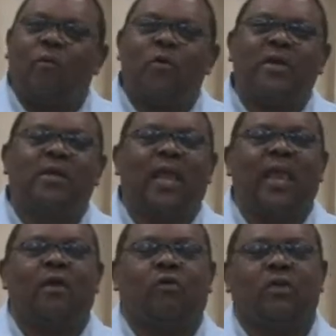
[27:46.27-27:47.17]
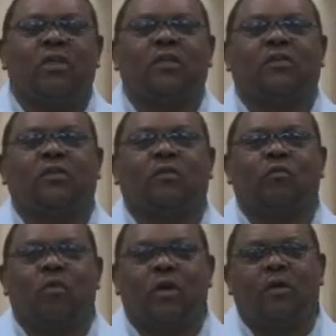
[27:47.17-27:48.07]
one day on this
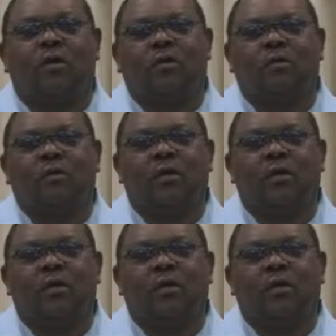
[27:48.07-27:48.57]
world,